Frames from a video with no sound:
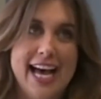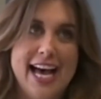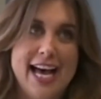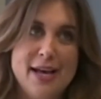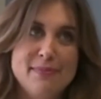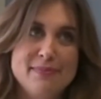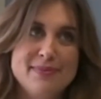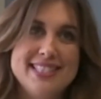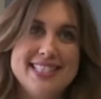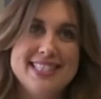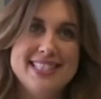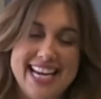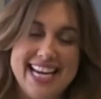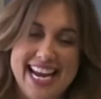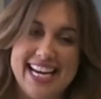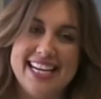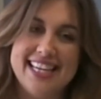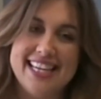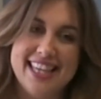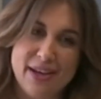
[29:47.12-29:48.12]

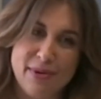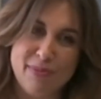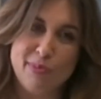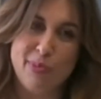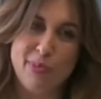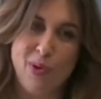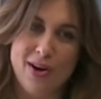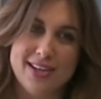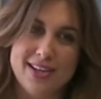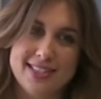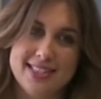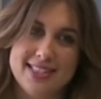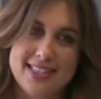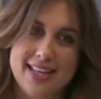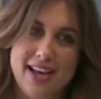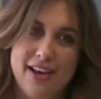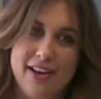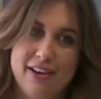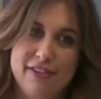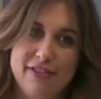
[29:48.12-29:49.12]
state the importance
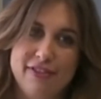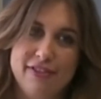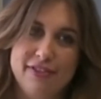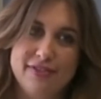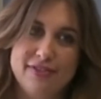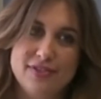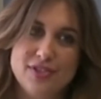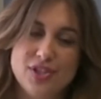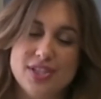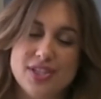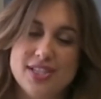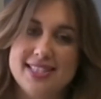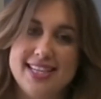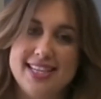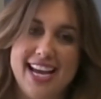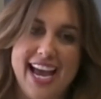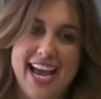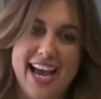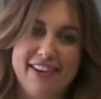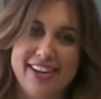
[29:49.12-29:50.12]
of just
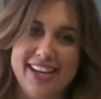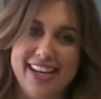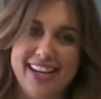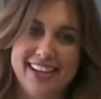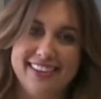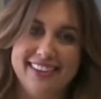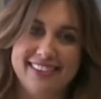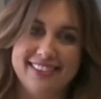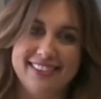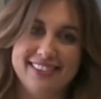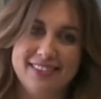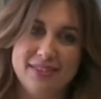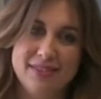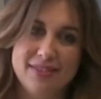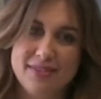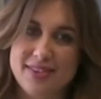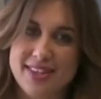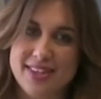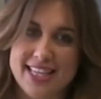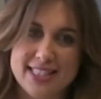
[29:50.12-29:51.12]
having
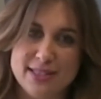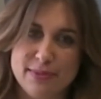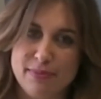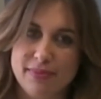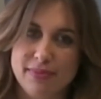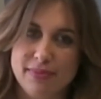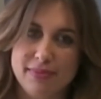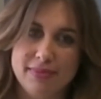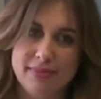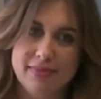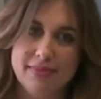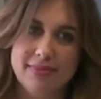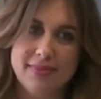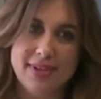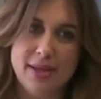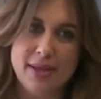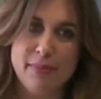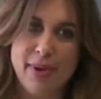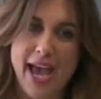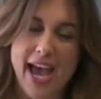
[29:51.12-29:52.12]
these
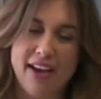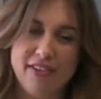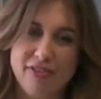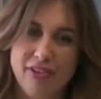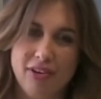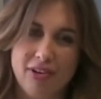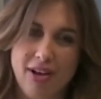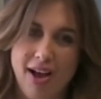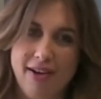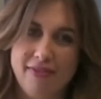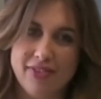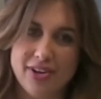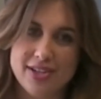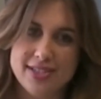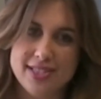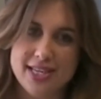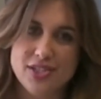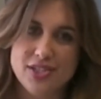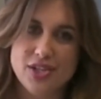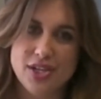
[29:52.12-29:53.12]
impactful
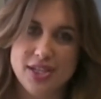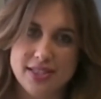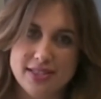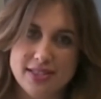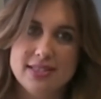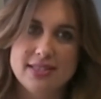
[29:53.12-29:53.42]
conversations.